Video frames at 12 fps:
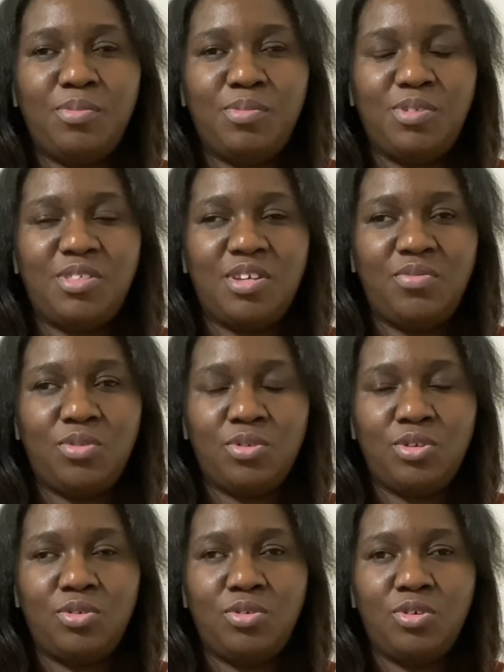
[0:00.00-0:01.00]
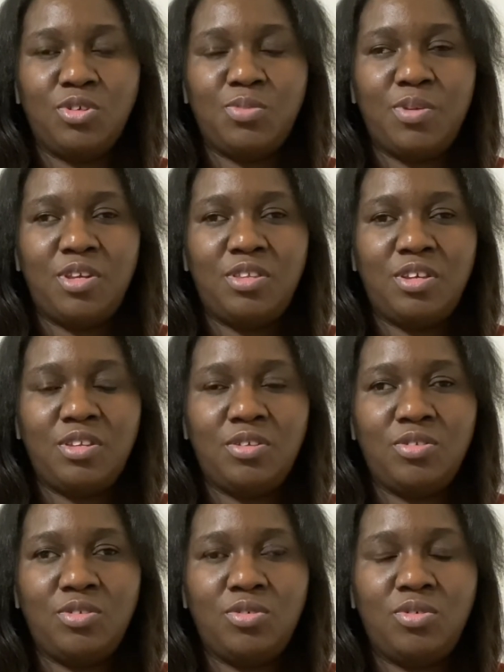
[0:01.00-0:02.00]
several little girls, but another
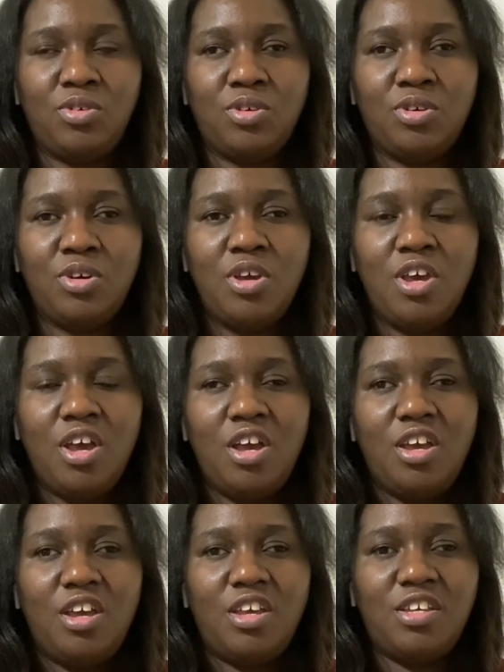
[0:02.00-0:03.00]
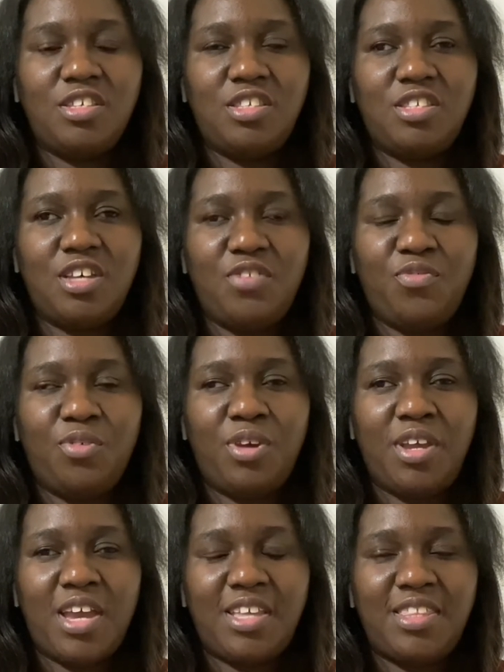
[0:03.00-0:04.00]
little girl is suffering
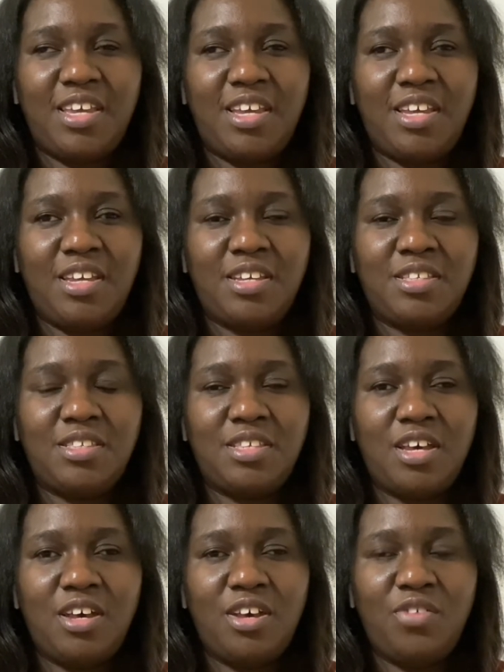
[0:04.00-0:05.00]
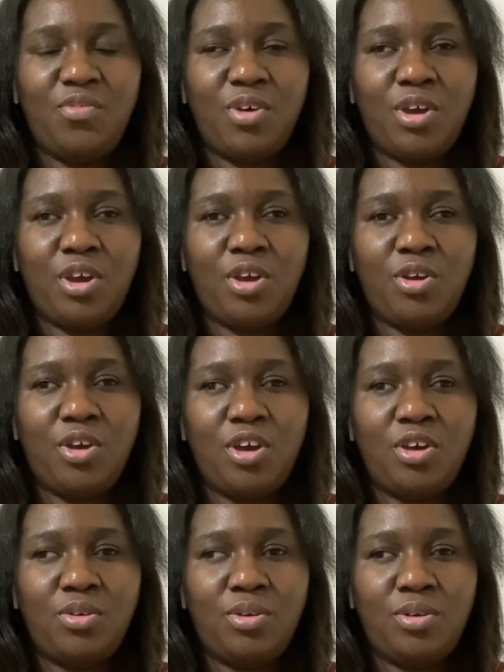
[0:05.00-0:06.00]
at the hands of her
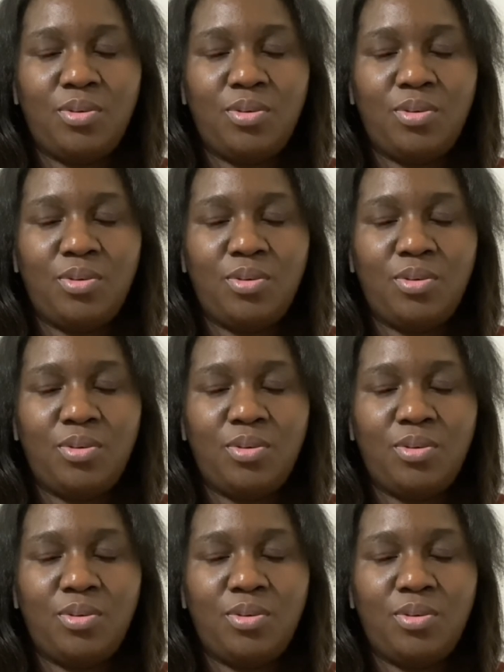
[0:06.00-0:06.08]
uncle.